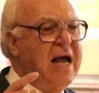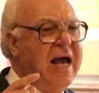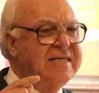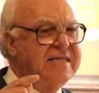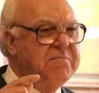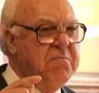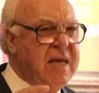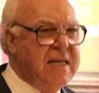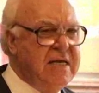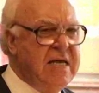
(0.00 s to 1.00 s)
as
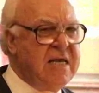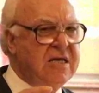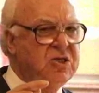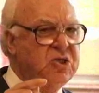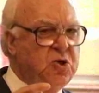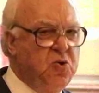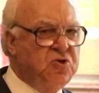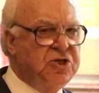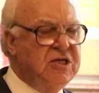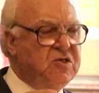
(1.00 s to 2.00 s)
many
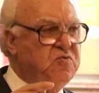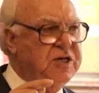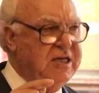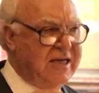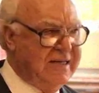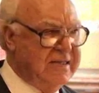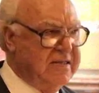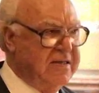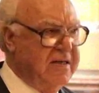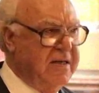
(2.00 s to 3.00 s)
soldiers were
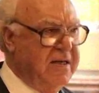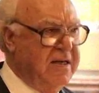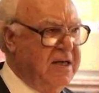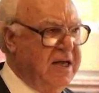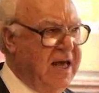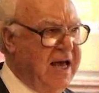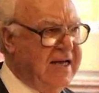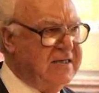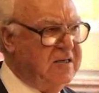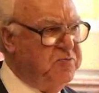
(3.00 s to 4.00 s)
killed
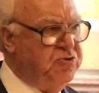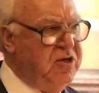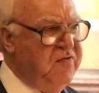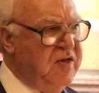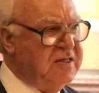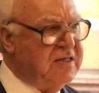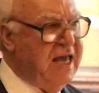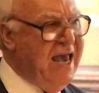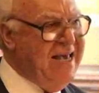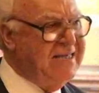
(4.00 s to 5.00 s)
as the previous
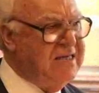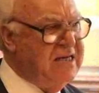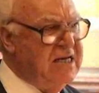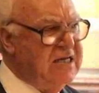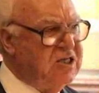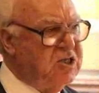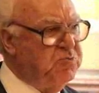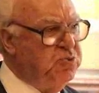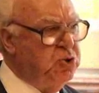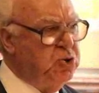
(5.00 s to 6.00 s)
8 years
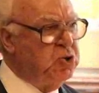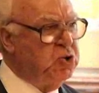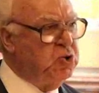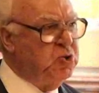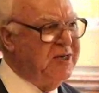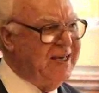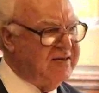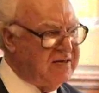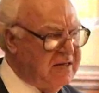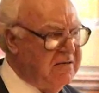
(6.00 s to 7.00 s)
put
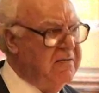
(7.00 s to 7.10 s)
together.